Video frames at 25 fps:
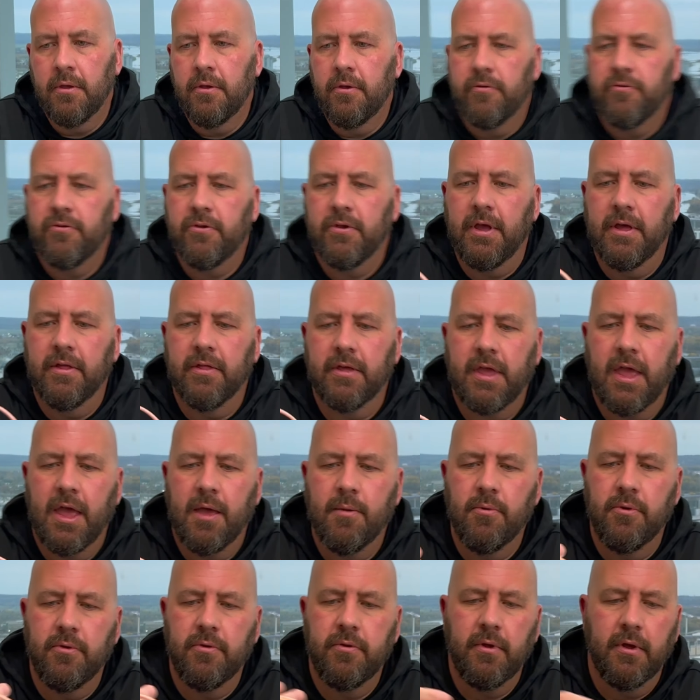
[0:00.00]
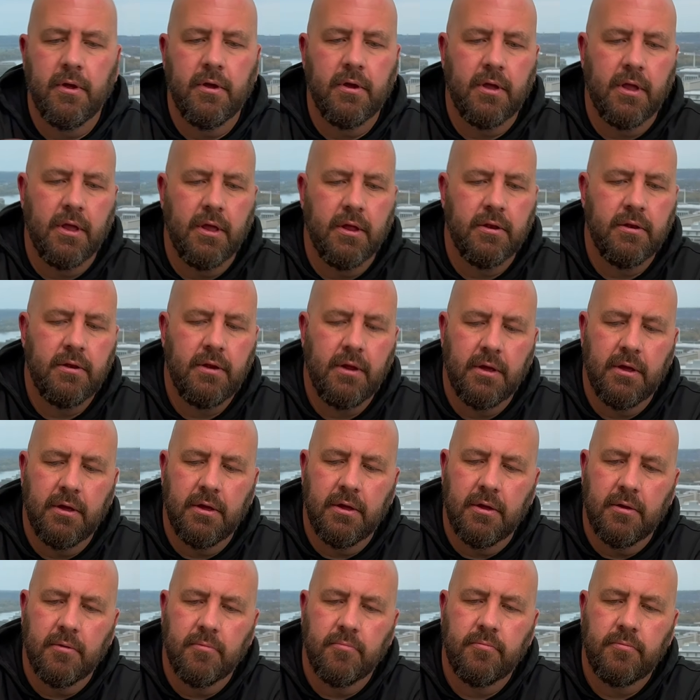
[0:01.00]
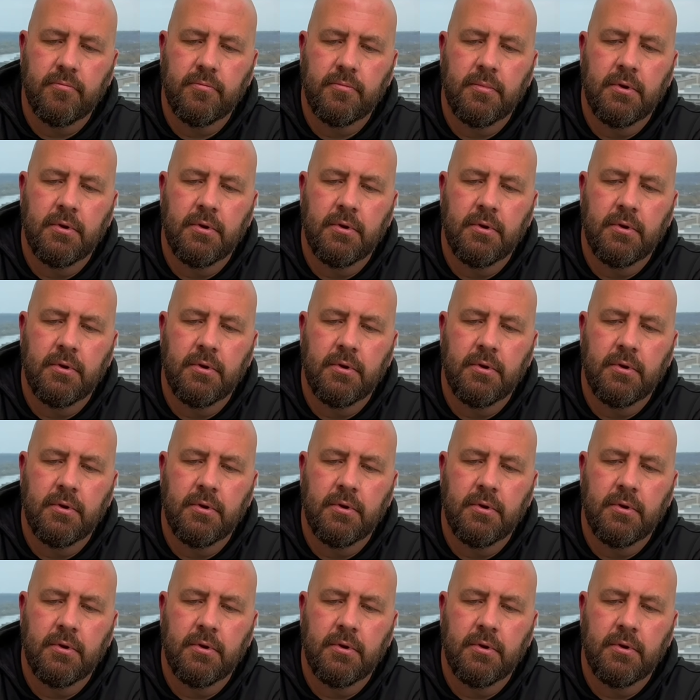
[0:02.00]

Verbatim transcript: So yeah, the cable again. Um,